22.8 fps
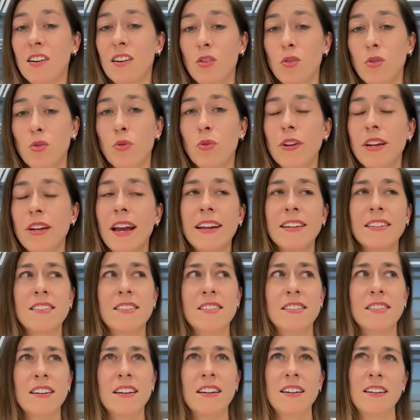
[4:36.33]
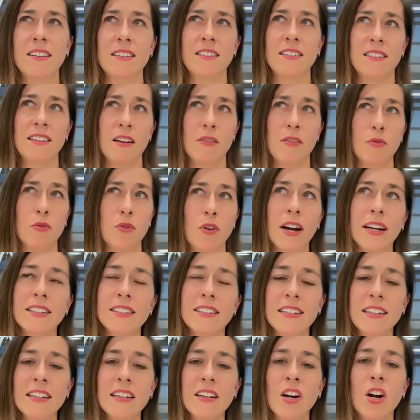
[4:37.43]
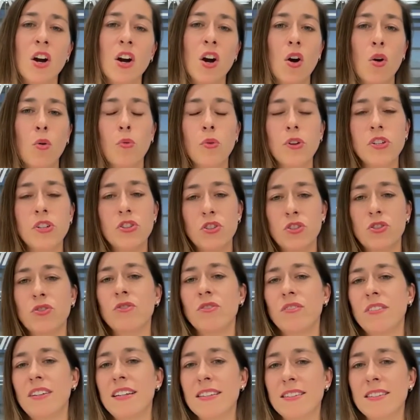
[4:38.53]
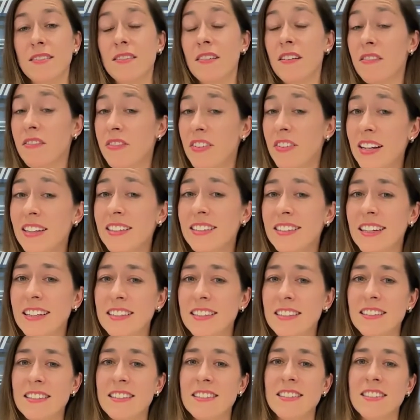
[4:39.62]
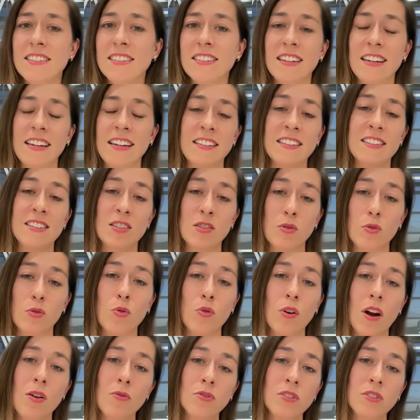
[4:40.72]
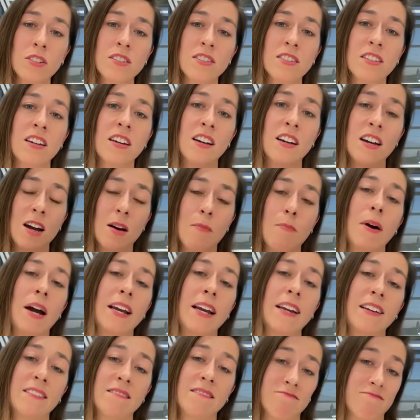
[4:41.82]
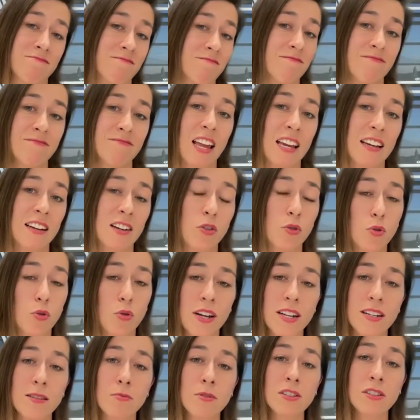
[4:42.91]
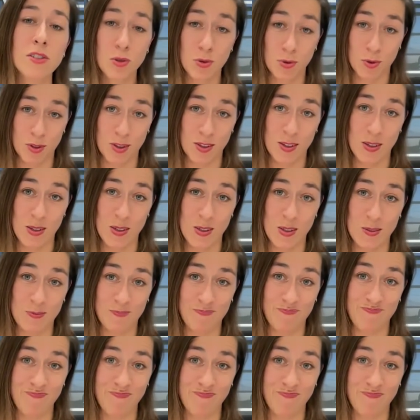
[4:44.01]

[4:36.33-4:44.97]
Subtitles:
create a writing which is validated and grounded by credible sources.